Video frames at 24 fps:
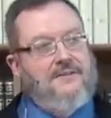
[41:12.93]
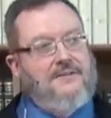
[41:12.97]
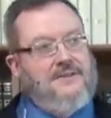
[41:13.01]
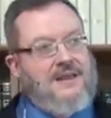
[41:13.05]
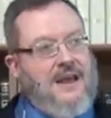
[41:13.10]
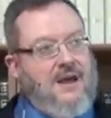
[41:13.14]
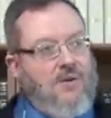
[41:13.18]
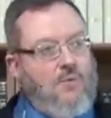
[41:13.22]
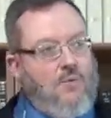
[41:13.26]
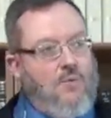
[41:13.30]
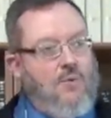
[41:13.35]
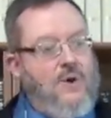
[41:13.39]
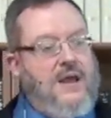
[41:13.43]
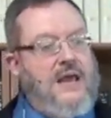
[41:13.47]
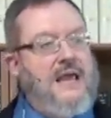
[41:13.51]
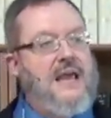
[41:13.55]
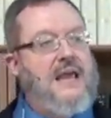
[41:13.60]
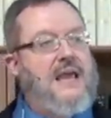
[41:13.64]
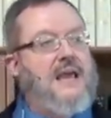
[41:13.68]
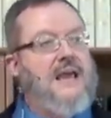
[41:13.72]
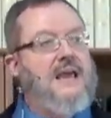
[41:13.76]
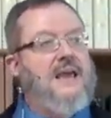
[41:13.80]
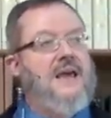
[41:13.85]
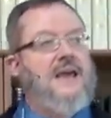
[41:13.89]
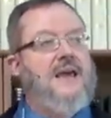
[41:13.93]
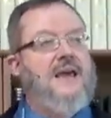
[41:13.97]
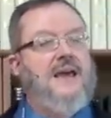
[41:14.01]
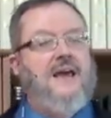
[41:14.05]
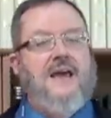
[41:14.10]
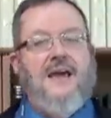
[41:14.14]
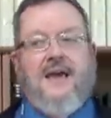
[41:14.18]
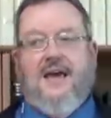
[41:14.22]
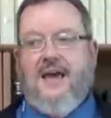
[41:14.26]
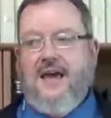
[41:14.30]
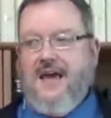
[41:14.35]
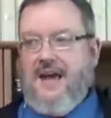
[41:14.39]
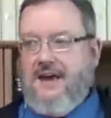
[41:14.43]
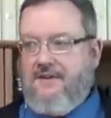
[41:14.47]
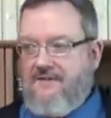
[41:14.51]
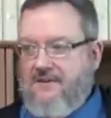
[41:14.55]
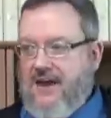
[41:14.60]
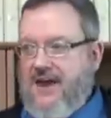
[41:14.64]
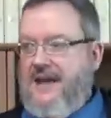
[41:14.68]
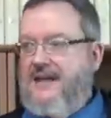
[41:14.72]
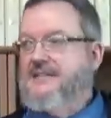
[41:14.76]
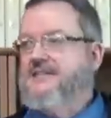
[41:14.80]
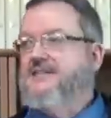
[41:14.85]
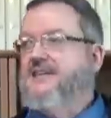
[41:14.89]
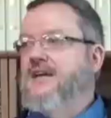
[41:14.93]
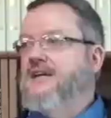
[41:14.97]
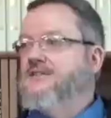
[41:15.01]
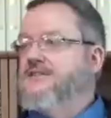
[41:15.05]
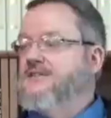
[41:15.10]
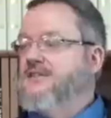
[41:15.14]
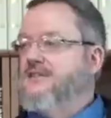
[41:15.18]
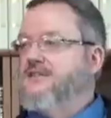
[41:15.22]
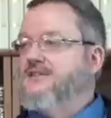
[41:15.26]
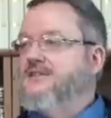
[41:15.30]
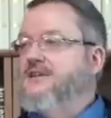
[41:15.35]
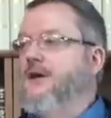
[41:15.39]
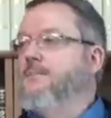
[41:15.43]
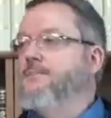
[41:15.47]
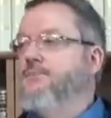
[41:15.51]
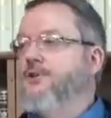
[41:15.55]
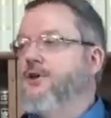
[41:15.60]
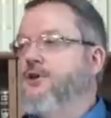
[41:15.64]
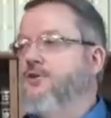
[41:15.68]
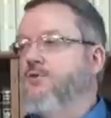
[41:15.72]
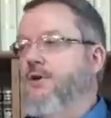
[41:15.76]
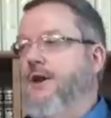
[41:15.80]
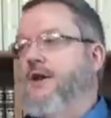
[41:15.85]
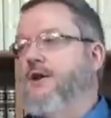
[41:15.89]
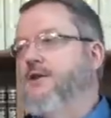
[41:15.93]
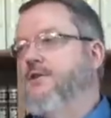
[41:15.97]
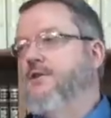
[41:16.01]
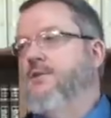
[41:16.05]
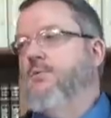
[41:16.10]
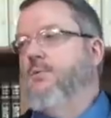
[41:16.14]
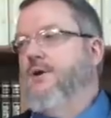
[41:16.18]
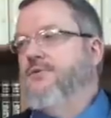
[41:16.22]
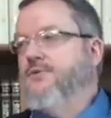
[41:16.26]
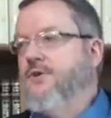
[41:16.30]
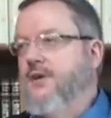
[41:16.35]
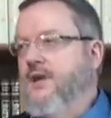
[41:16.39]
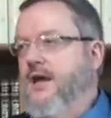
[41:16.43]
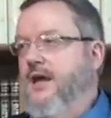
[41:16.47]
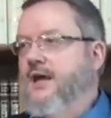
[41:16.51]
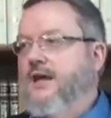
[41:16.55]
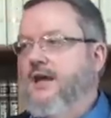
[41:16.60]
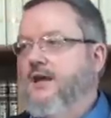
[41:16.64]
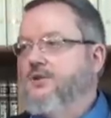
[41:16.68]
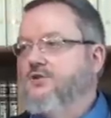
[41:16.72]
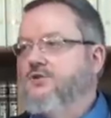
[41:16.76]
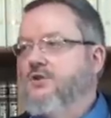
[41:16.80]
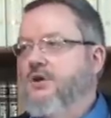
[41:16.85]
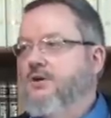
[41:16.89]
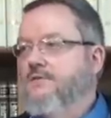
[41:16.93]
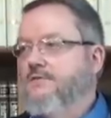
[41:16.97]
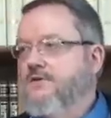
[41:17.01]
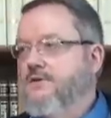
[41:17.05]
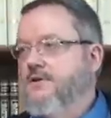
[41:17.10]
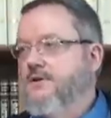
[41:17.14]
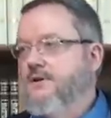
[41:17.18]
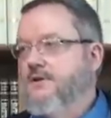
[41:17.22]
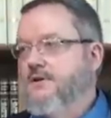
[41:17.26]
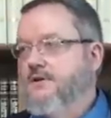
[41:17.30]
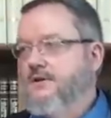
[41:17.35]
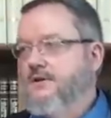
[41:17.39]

that we have access to something greater than what the Nachash offered.